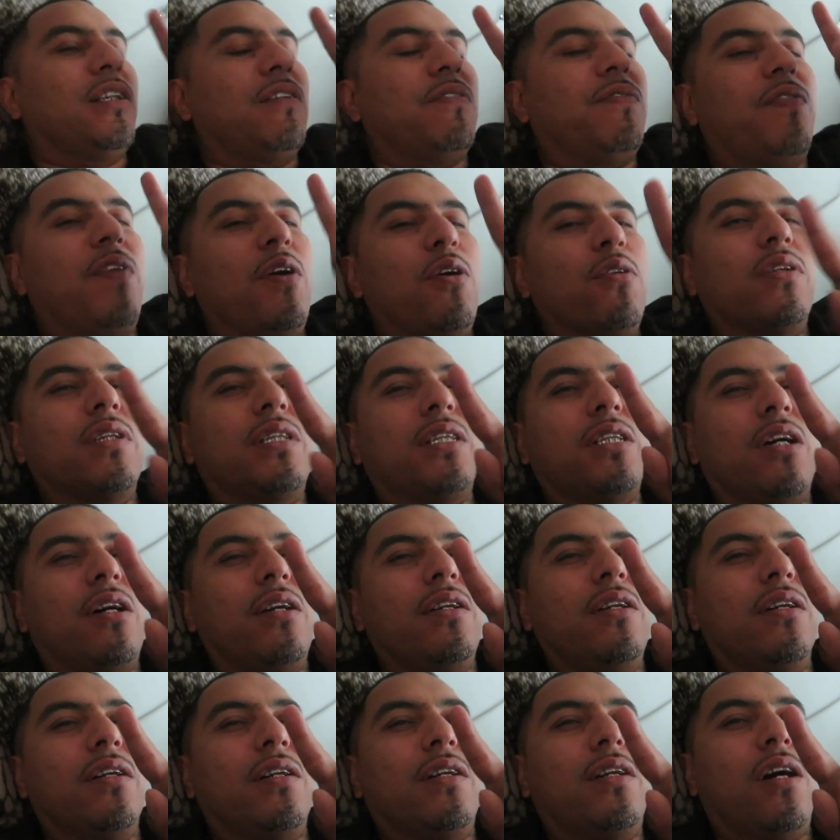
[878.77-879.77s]
to focus
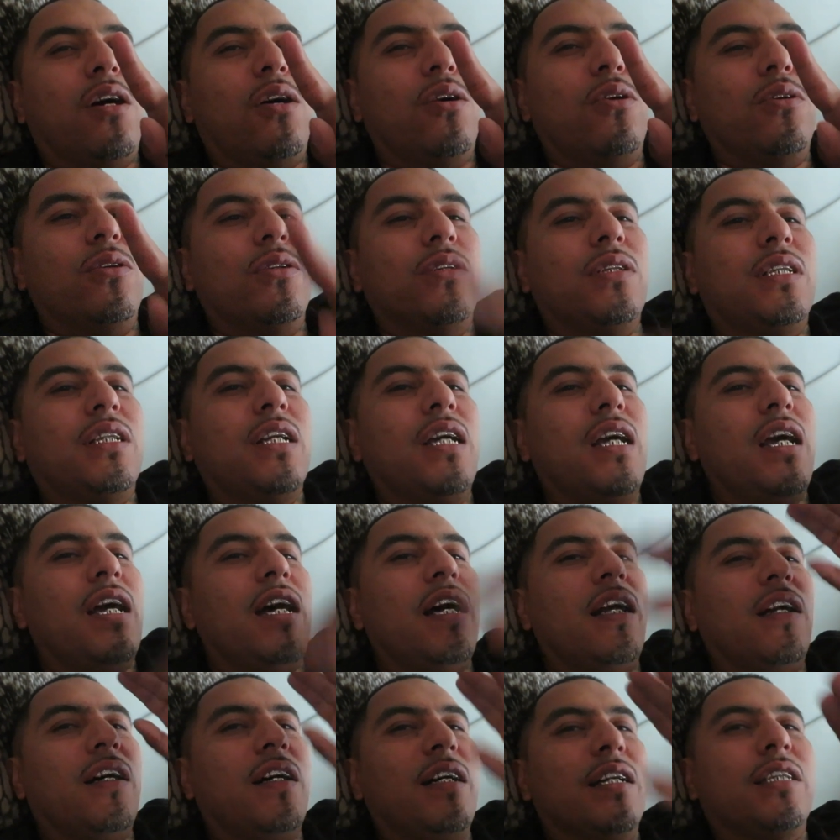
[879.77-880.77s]
on your goals
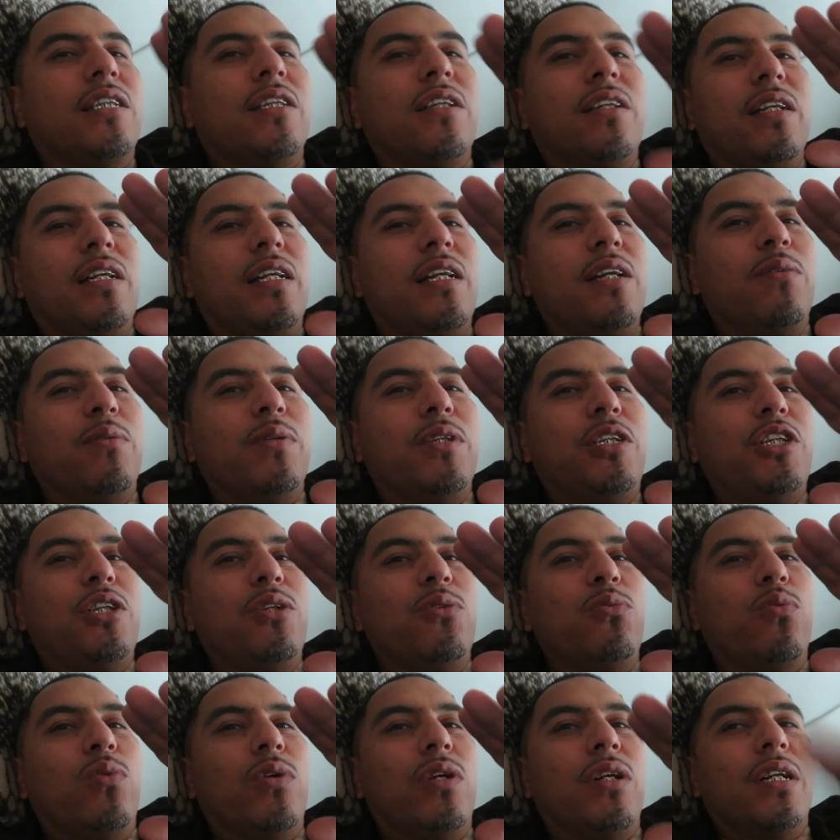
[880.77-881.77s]
and hustle to get what
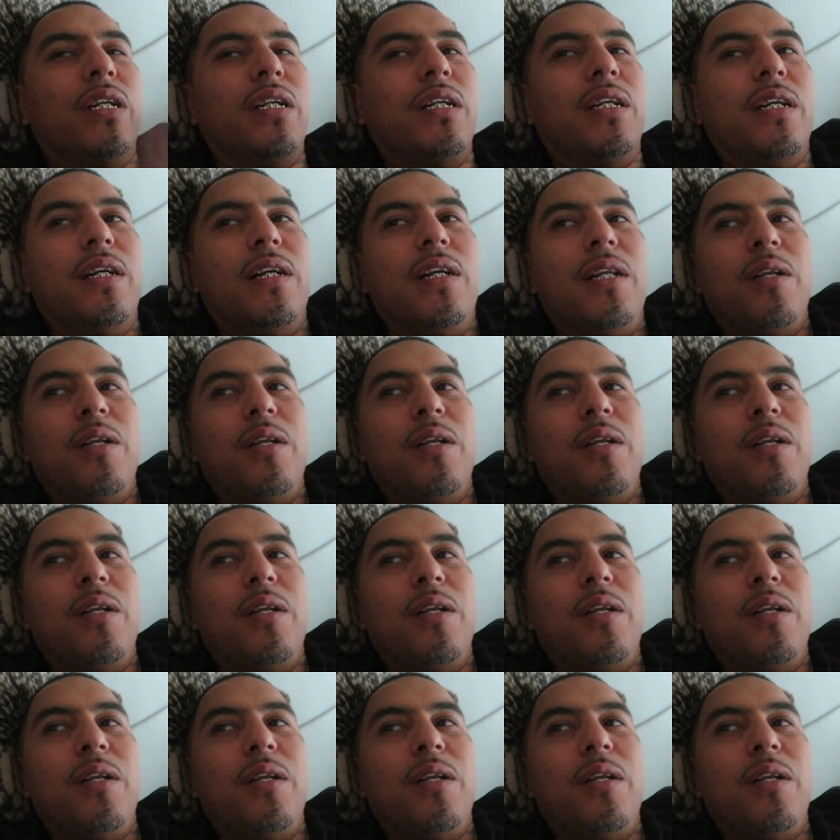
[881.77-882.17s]
you want,